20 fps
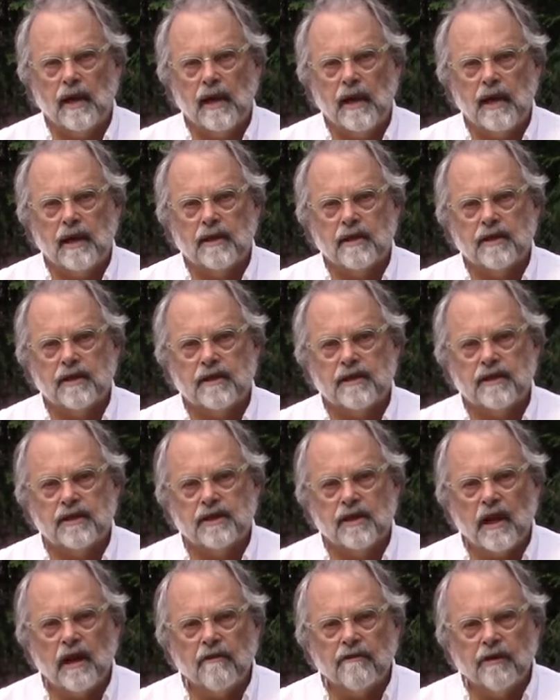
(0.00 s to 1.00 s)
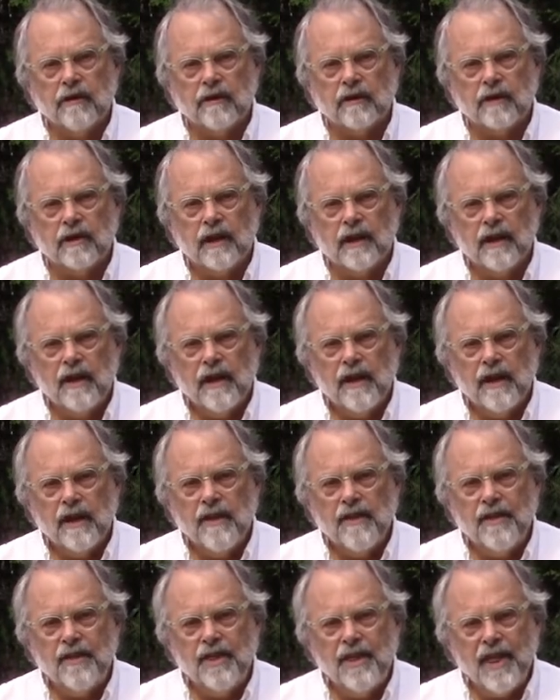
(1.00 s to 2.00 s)
and discovered
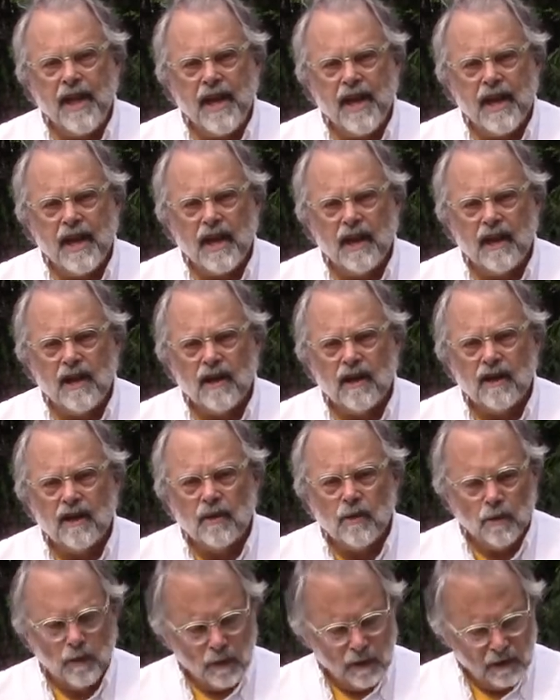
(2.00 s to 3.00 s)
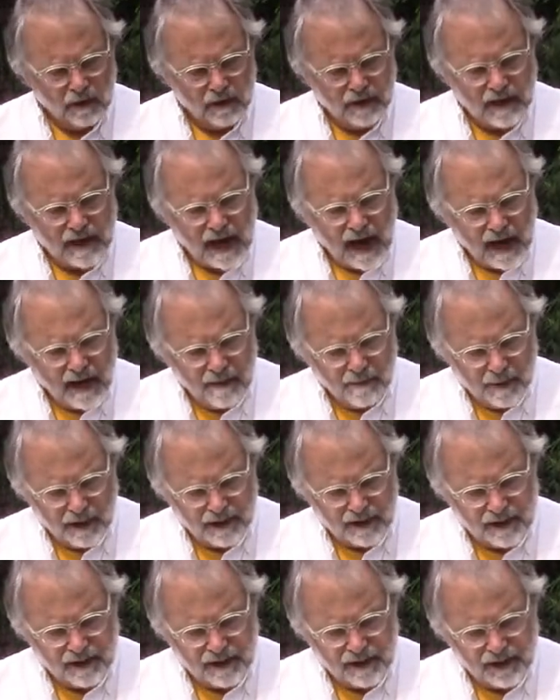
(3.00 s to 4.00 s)
they were
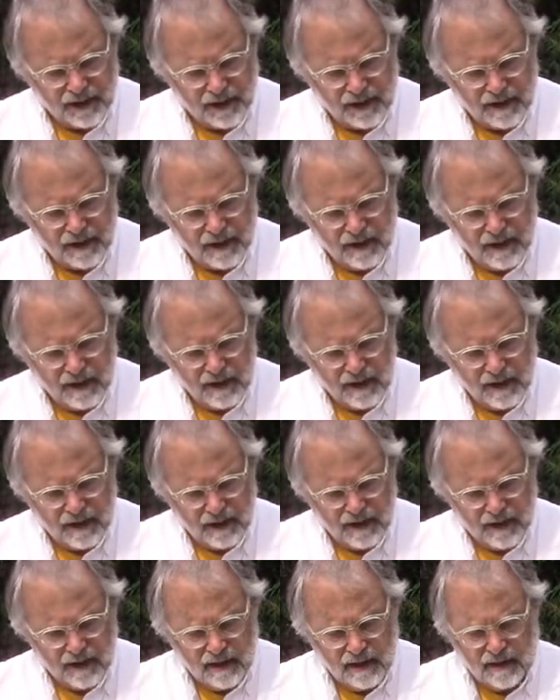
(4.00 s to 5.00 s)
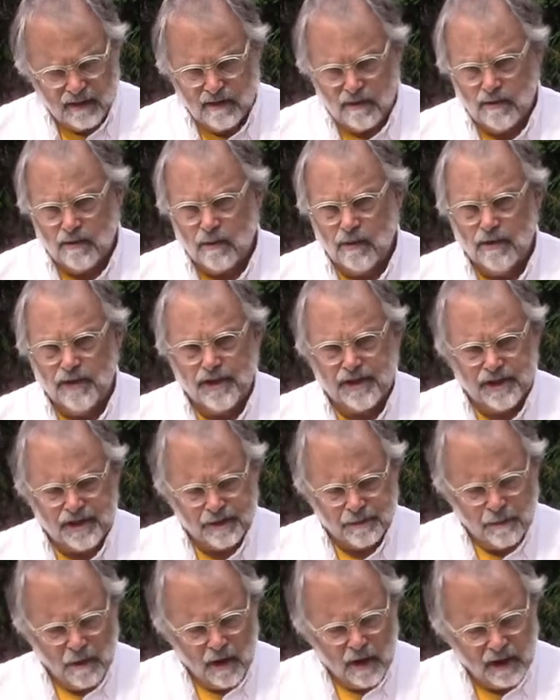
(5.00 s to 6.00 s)
diamonds. Well, the
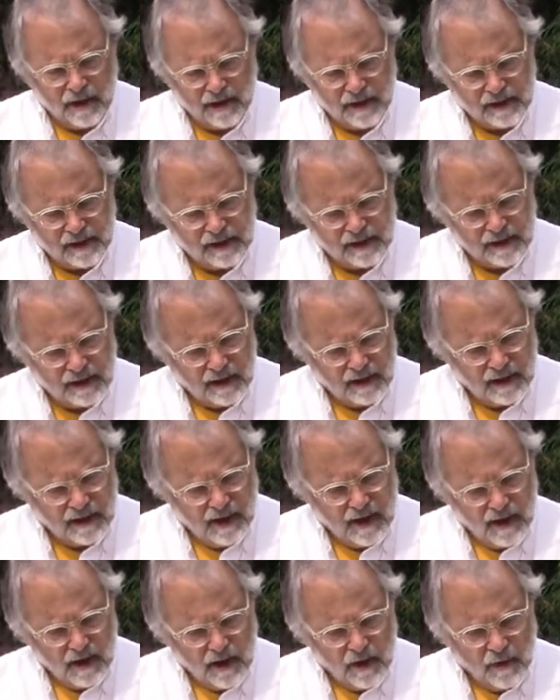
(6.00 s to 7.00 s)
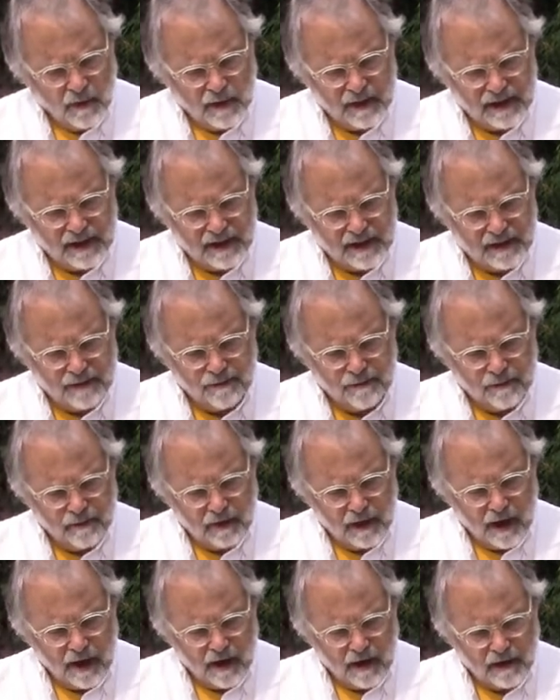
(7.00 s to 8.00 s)
smallest was as
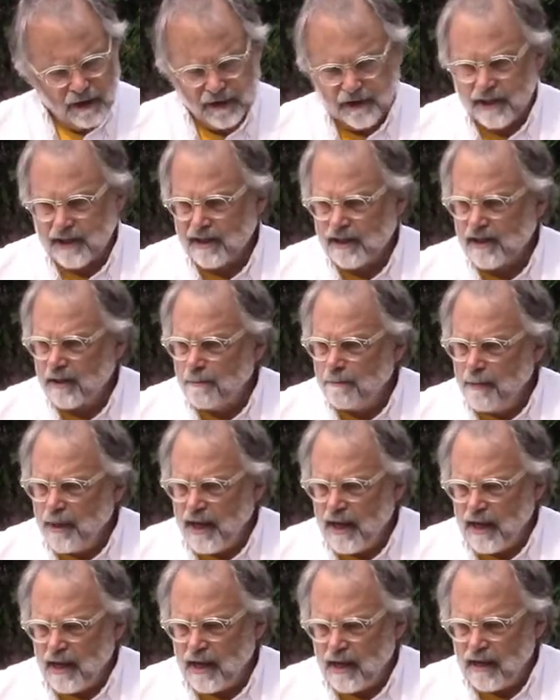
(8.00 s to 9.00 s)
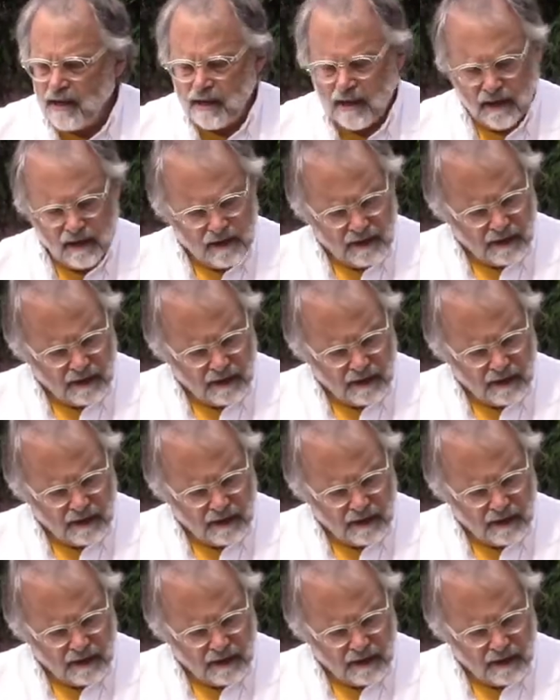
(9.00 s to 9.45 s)
large as a bean.